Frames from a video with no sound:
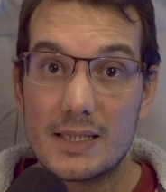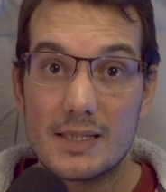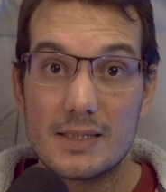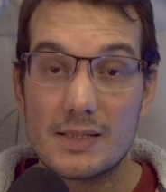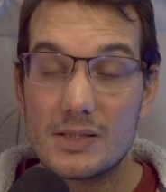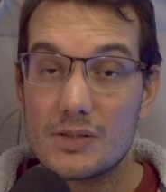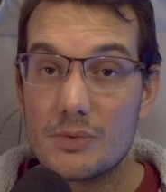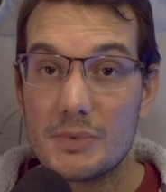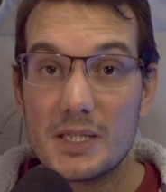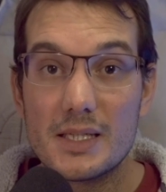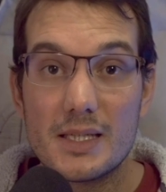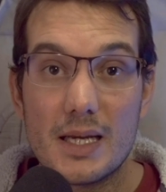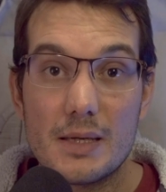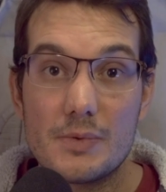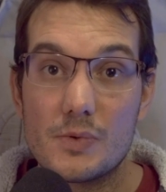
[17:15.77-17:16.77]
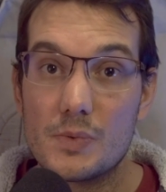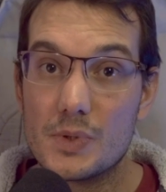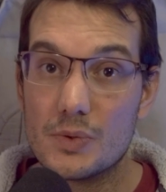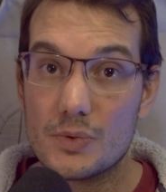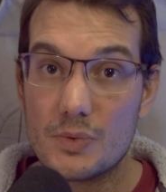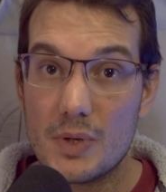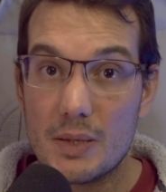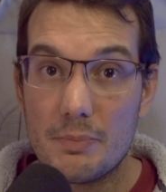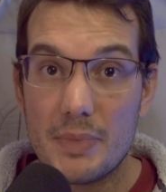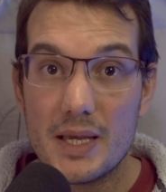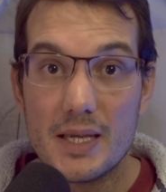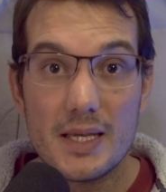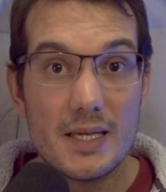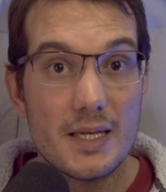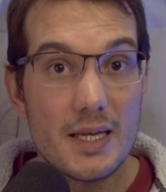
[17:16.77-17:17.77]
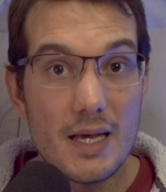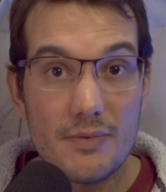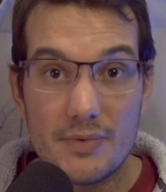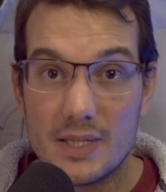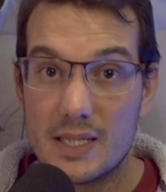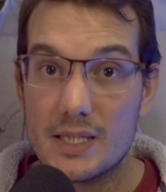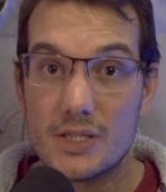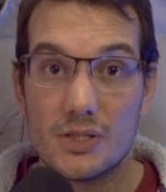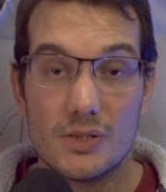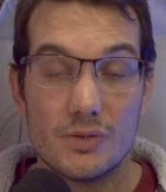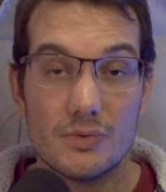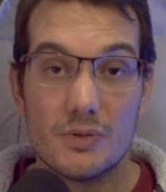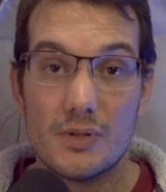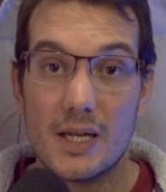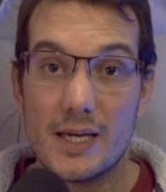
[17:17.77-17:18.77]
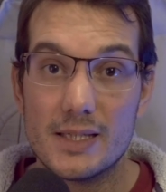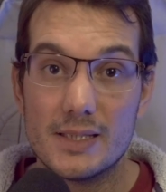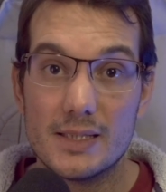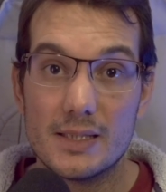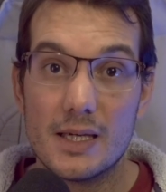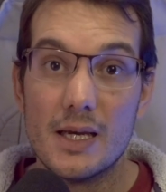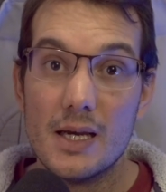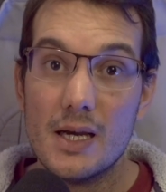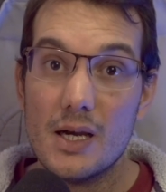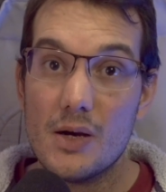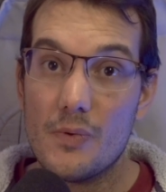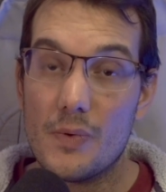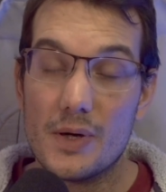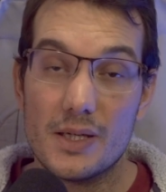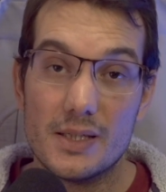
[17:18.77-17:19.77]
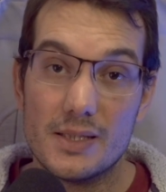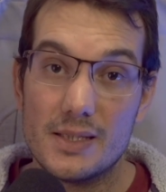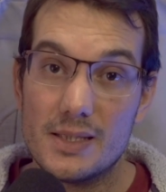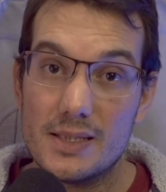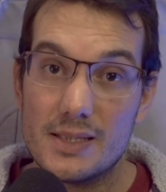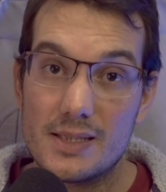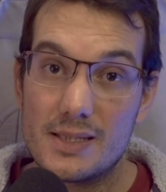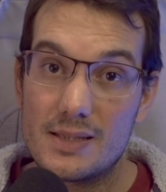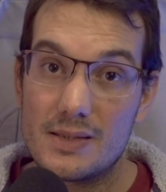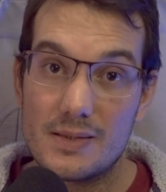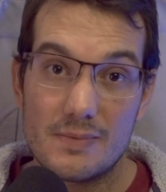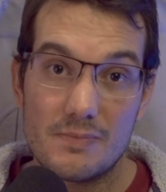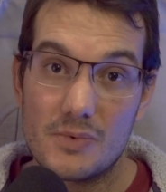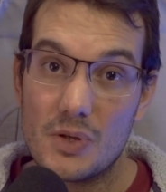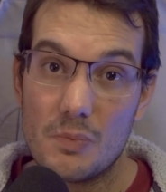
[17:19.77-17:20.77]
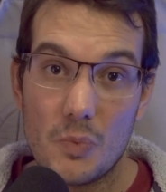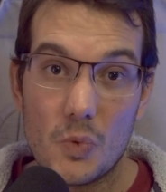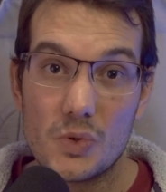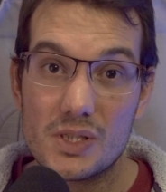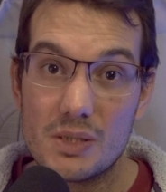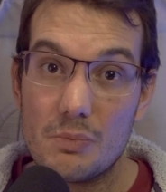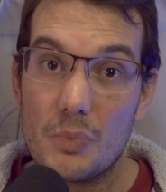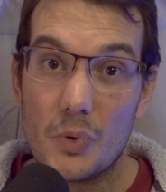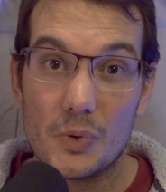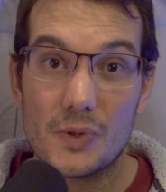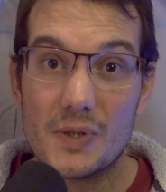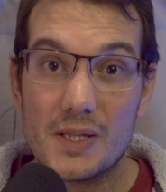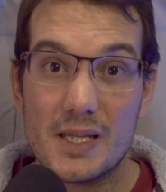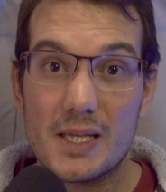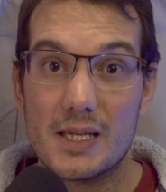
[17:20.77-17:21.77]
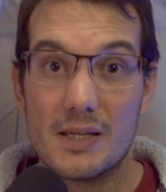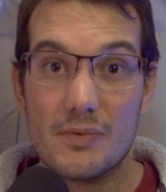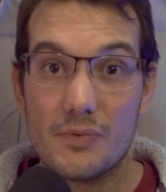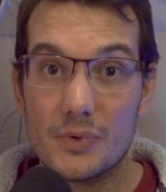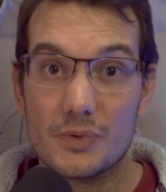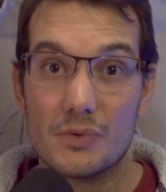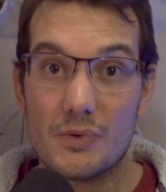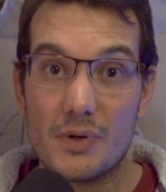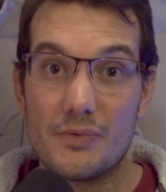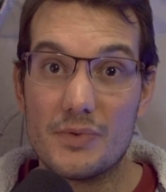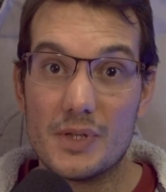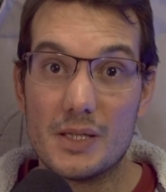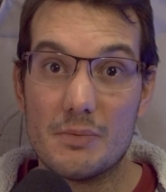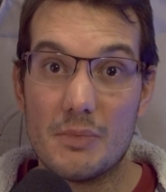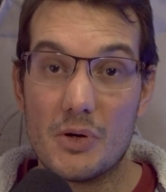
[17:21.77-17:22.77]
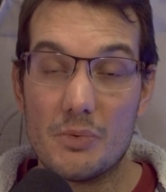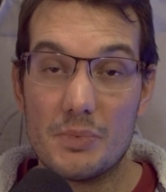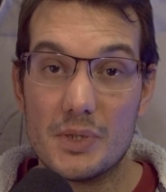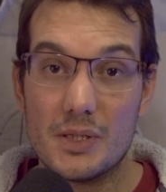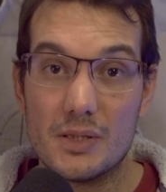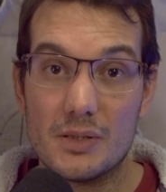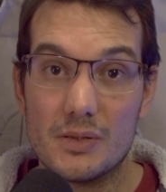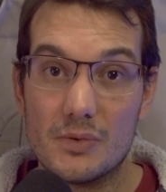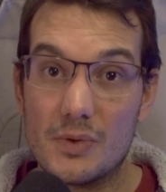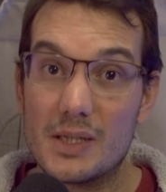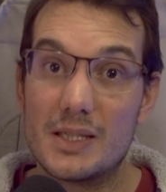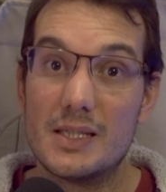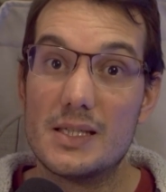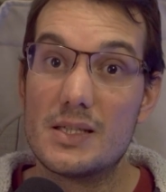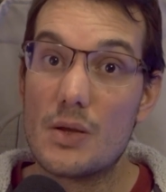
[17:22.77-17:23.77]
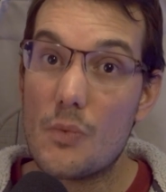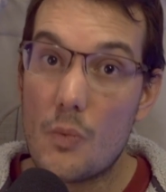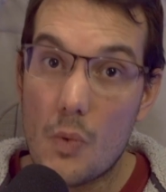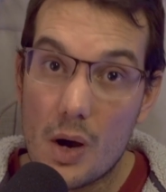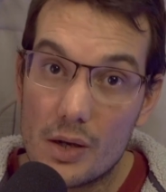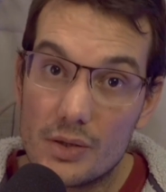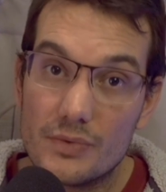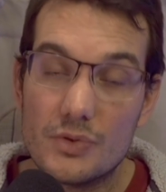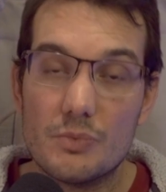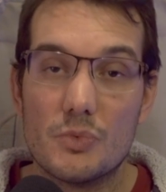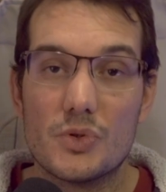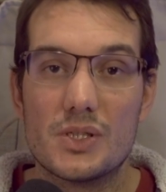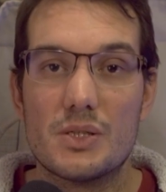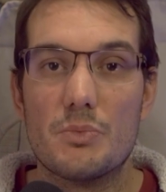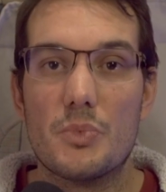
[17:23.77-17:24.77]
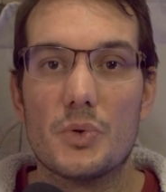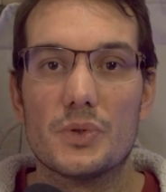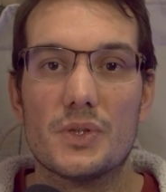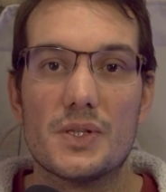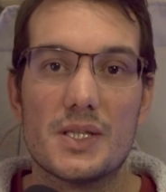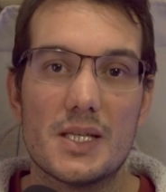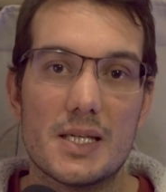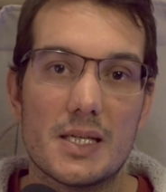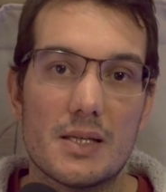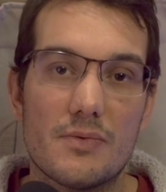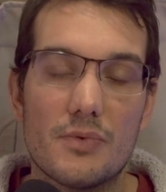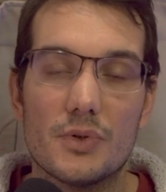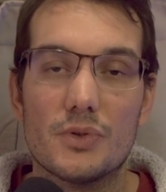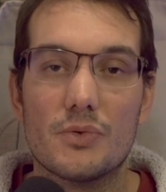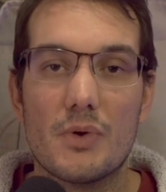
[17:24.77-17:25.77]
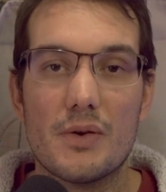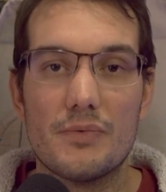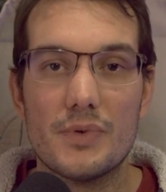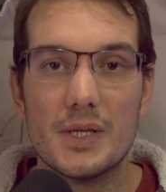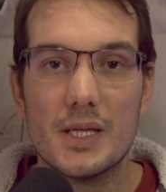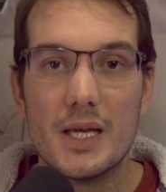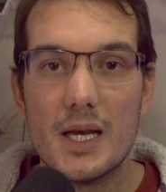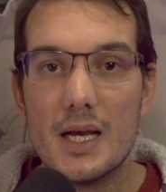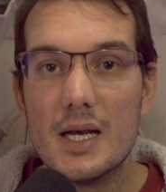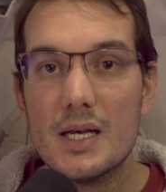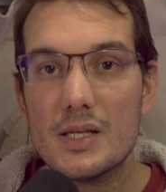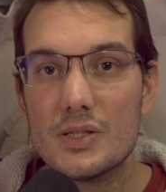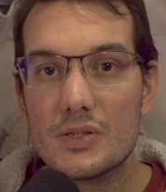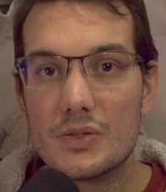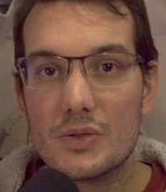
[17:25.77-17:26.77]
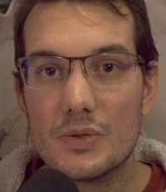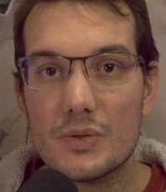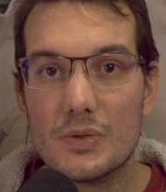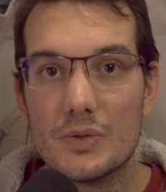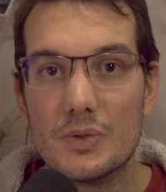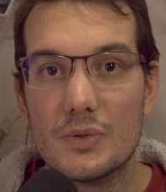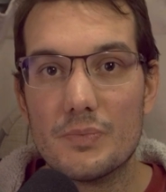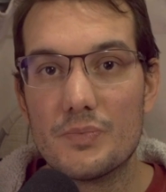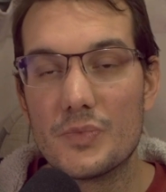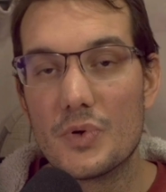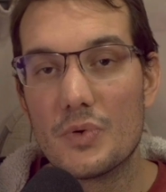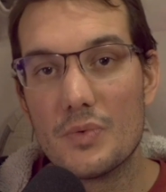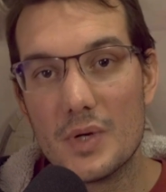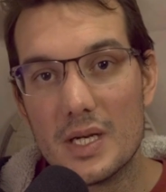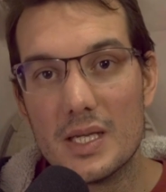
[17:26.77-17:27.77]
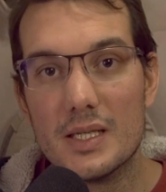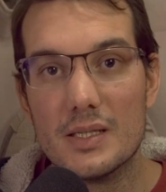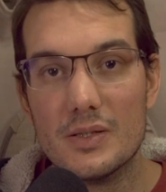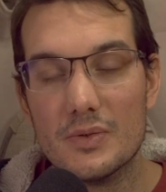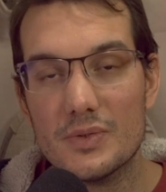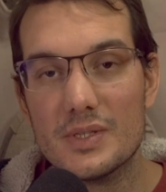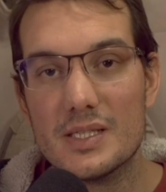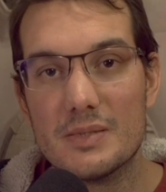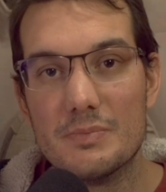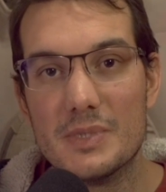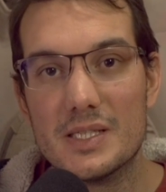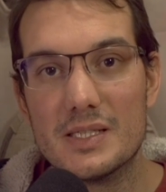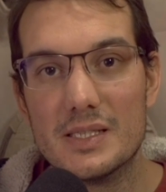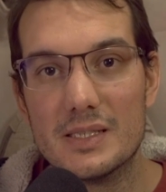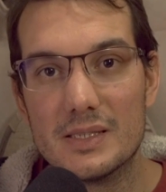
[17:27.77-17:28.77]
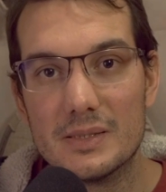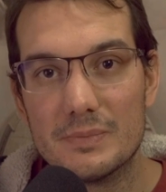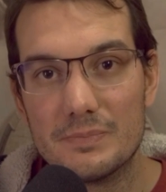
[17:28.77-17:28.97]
so many times we don't really pay enough attention to the lighting, while it's the most important thing in photography, in my opinion, or at least one of the most important thing in photography. So really, don't dismiss it.